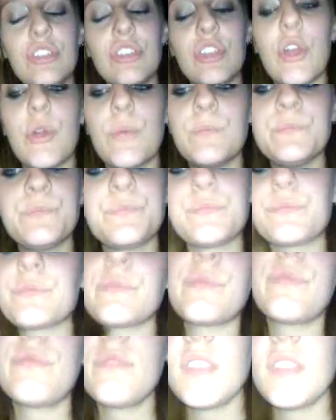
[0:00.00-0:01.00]
know?
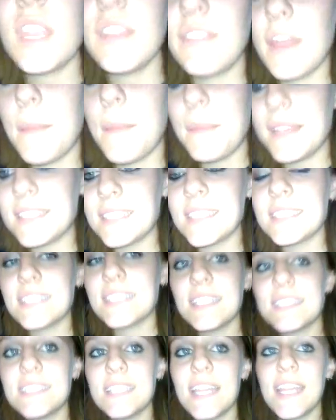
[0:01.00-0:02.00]
If that makes any sense.
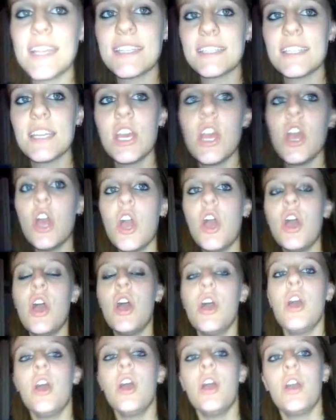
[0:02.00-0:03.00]
And
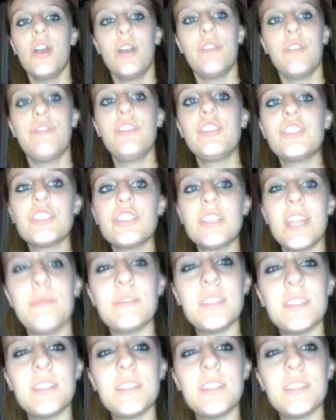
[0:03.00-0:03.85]
future names,